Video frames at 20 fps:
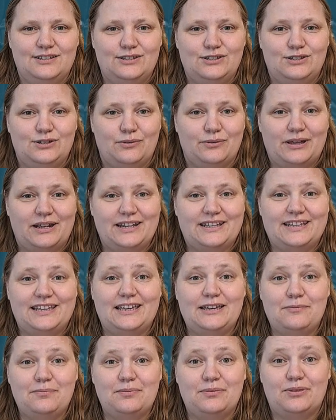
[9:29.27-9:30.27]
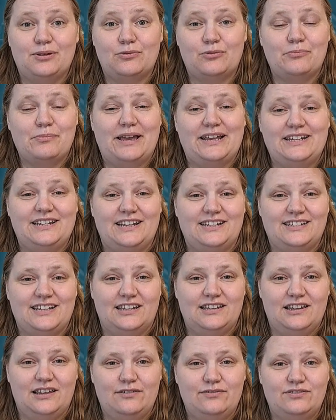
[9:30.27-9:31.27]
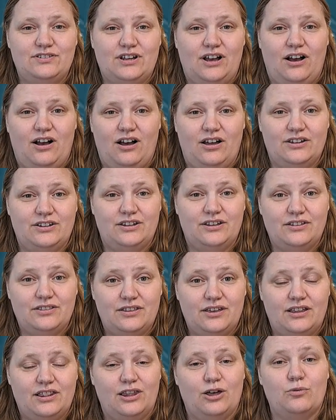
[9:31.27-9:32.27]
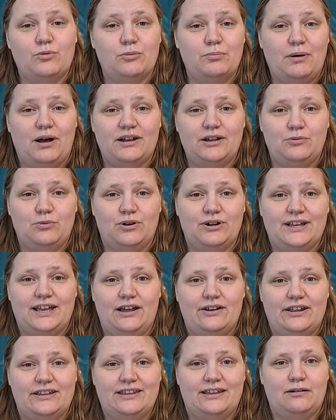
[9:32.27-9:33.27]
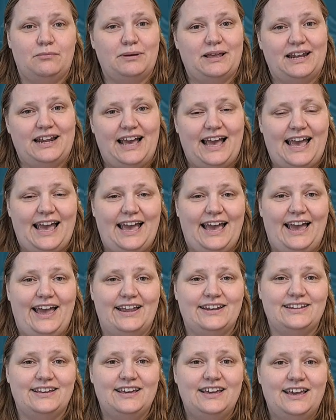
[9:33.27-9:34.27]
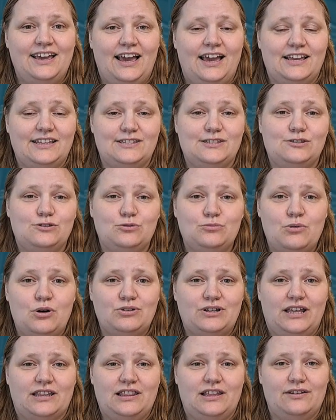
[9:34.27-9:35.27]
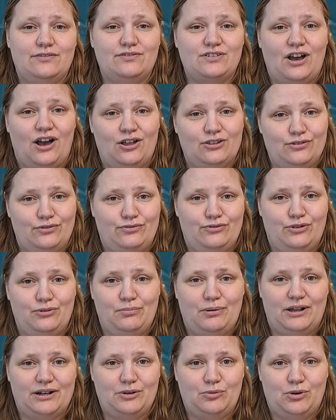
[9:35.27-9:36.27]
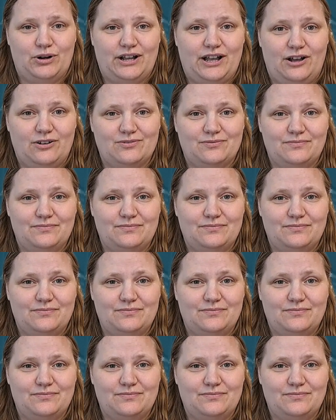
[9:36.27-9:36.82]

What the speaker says: So I'm going to keep the Romanian deadlift on the lower body workout, and then I'm going to add a sumo deadlift on the full body workout.